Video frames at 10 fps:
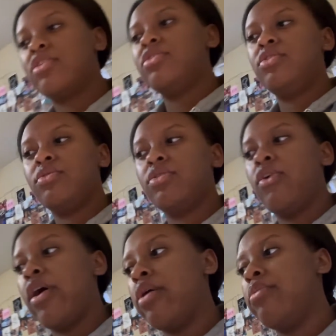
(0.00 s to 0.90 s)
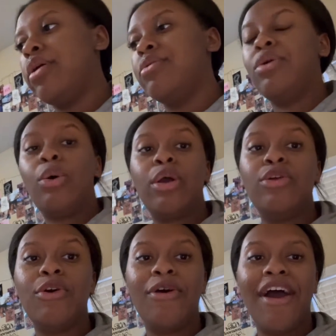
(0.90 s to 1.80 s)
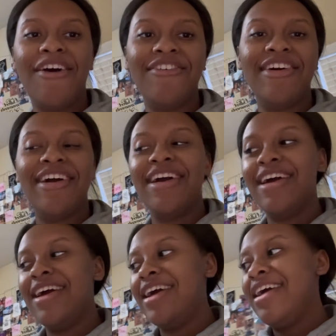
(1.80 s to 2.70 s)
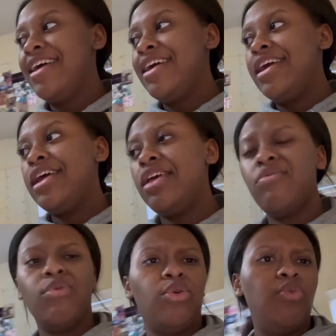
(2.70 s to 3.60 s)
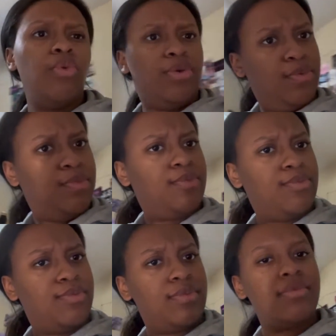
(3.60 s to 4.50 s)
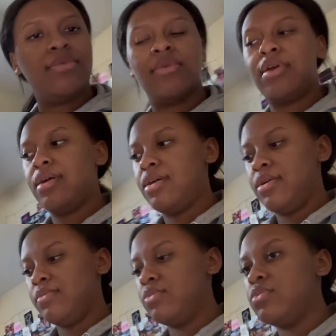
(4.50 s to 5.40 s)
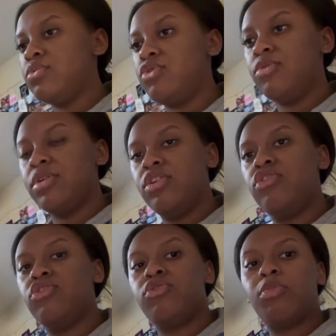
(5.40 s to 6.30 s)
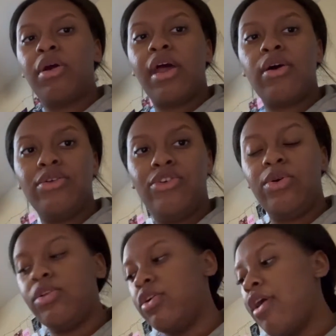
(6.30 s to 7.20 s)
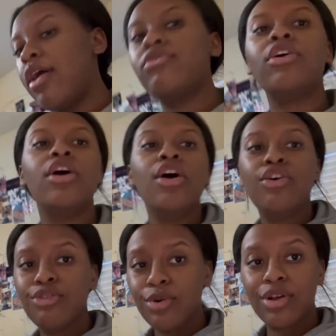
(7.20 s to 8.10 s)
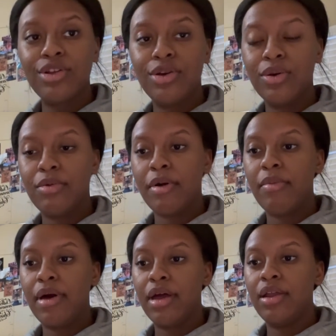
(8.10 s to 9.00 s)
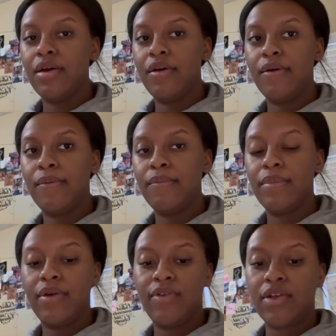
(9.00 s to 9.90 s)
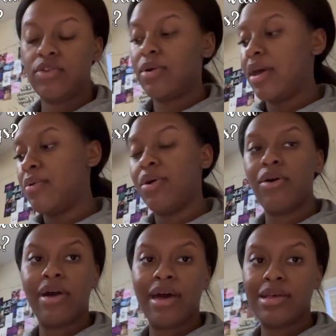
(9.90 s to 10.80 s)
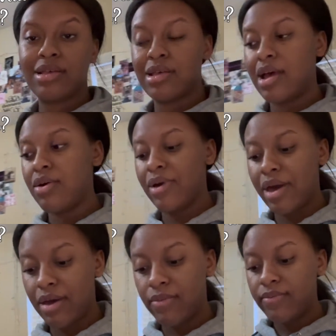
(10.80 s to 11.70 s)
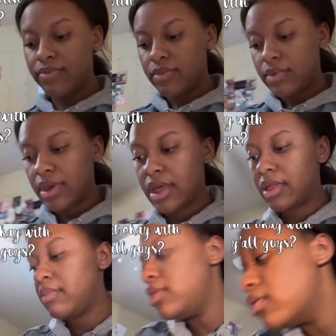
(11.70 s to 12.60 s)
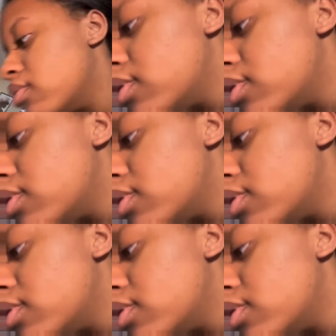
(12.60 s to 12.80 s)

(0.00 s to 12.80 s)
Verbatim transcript: gonna do it on the ground, but I low-key don't have any real room um, to really just spread out and do it on the ground. So we're gonna do it in my bed, um, if that's okay with y'all guys. Is that okay? Okay, let me know.